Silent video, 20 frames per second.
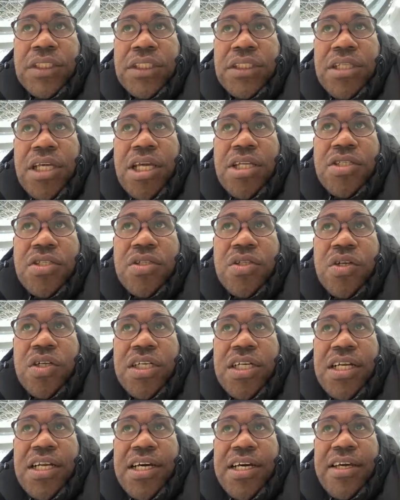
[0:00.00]
It's not a
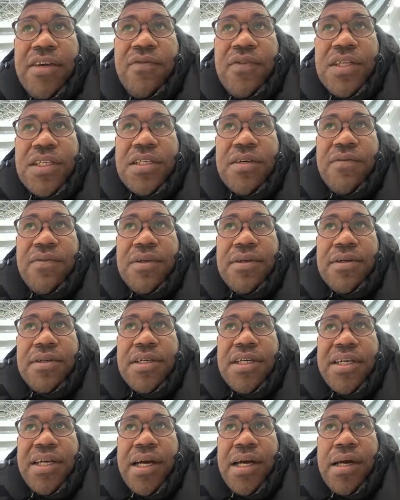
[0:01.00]
live, it's a video
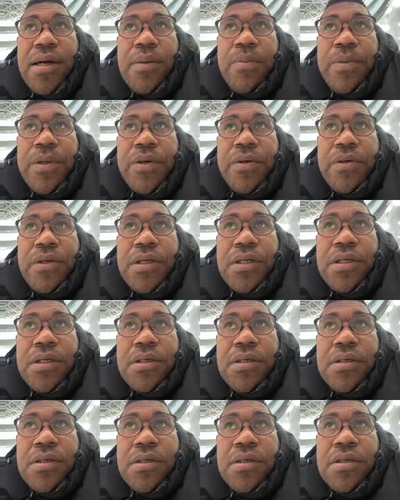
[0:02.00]
that I uploaded
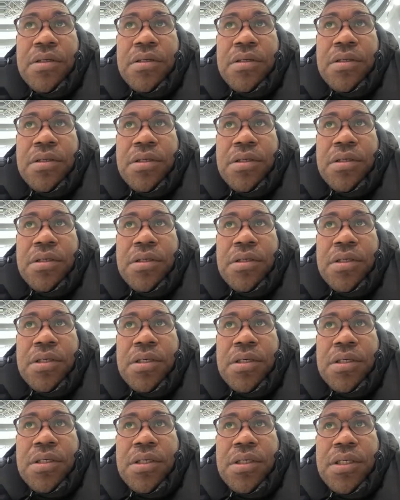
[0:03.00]

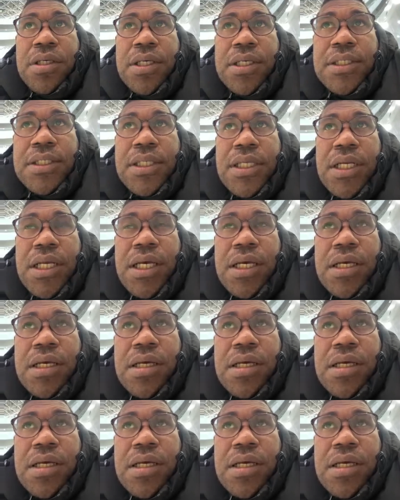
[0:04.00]
yesterday.